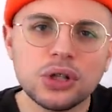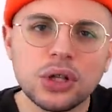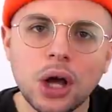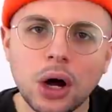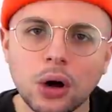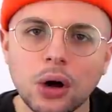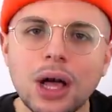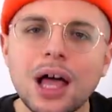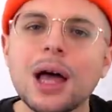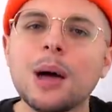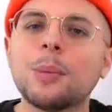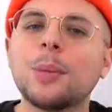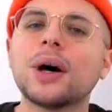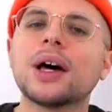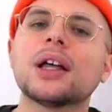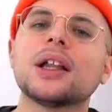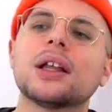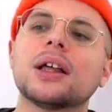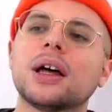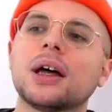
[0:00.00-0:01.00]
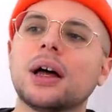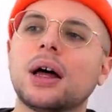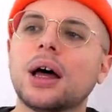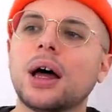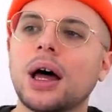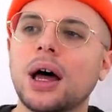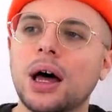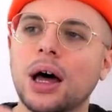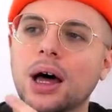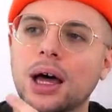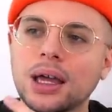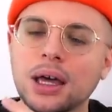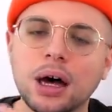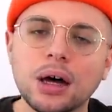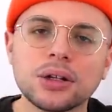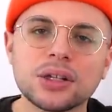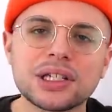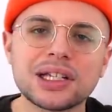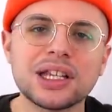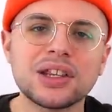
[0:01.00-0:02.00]
No, but I
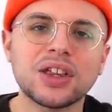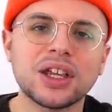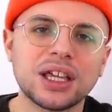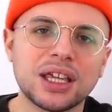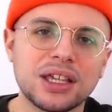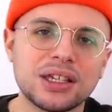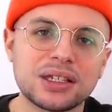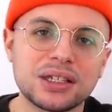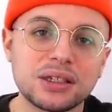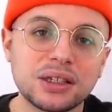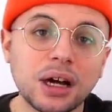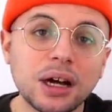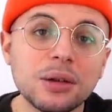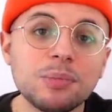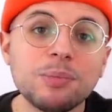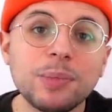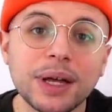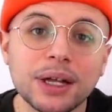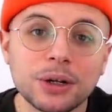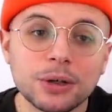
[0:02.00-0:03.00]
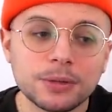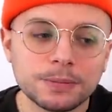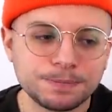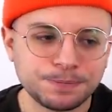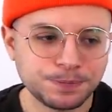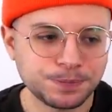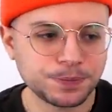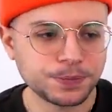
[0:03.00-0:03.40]
honestly think he's done better.